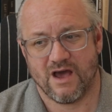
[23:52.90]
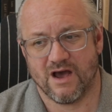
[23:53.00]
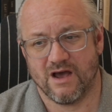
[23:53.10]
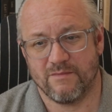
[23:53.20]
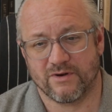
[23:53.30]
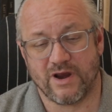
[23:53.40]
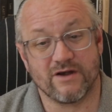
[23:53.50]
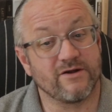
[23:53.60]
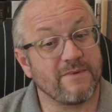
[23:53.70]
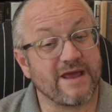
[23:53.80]
and
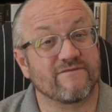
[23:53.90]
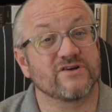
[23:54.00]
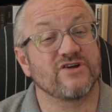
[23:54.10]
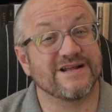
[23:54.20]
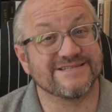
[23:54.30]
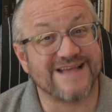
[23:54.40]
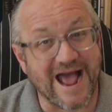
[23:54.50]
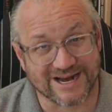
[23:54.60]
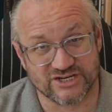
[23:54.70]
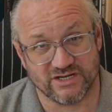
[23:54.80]
greater demand for
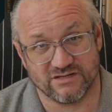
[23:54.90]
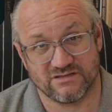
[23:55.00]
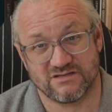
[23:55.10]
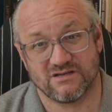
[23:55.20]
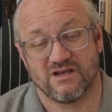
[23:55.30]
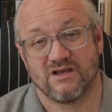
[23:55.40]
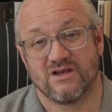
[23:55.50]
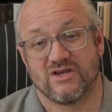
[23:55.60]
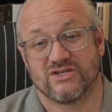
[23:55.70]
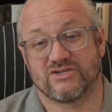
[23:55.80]
transactions,
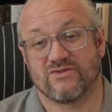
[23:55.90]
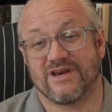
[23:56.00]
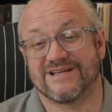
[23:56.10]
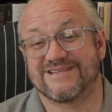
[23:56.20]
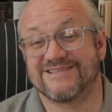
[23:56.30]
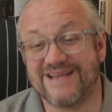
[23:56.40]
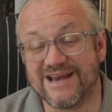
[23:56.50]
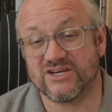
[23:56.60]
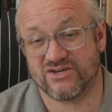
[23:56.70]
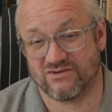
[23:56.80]
so that
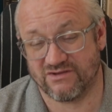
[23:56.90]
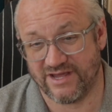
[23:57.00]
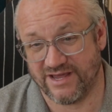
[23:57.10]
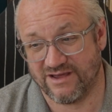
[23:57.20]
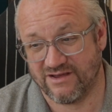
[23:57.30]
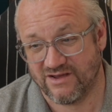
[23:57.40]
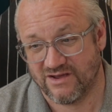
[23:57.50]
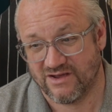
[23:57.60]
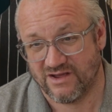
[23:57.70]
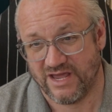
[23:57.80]
essentially
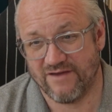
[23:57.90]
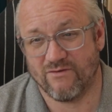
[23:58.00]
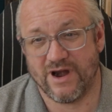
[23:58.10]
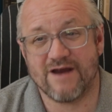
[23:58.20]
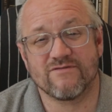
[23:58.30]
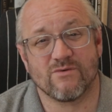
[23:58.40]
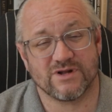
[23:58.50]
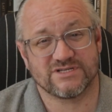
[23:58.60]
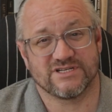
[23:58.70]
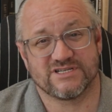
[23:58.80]
if one ever
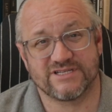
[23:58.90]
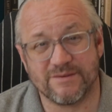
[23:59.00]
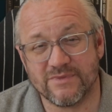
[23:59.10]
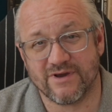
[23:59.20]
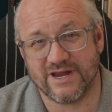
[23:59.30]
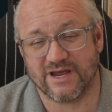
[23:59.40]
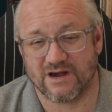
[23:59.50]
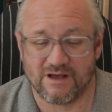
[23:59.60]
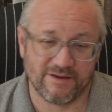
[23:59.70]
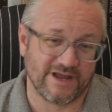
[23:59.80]
wants to stimulate
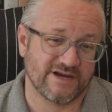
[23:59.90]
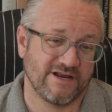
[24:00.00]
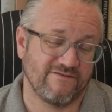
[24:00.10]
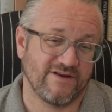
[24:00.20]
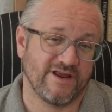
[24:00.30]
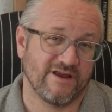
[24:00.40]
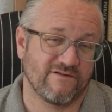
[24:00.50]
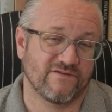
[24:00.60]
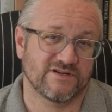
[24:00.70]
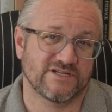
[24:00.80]
economic activity or
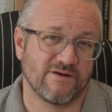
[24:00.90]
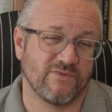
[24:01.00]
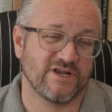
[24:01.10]
for some